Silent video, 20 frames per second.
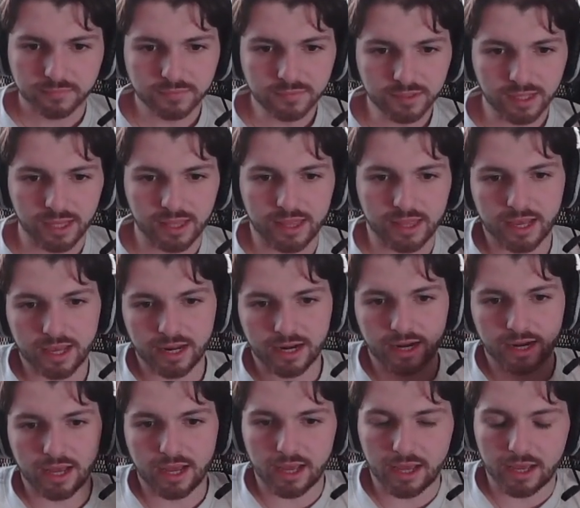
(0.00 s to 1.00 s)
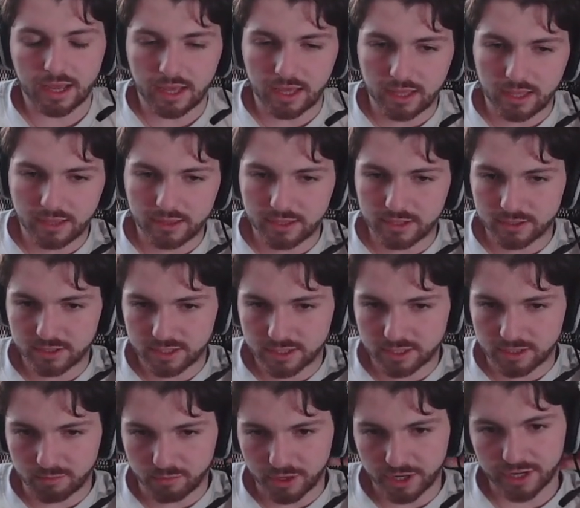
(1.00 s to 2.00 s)
And then there's a
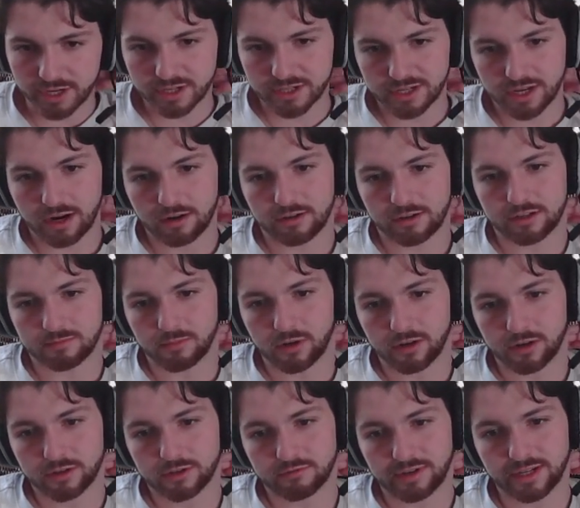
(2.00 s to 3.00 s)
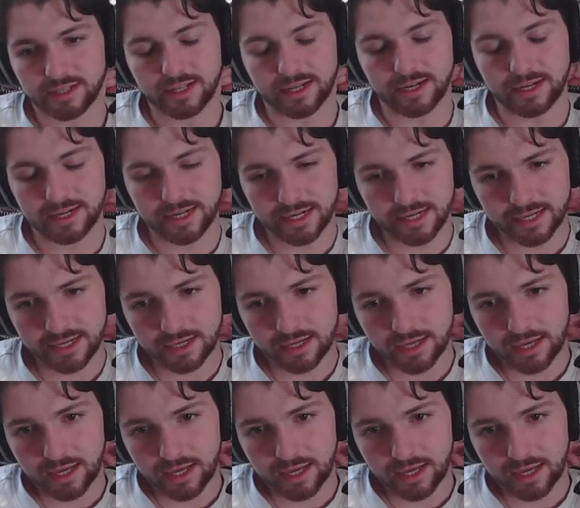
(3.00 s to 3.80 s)
Sabrina, Cyrus, Mars, Red, and Lily.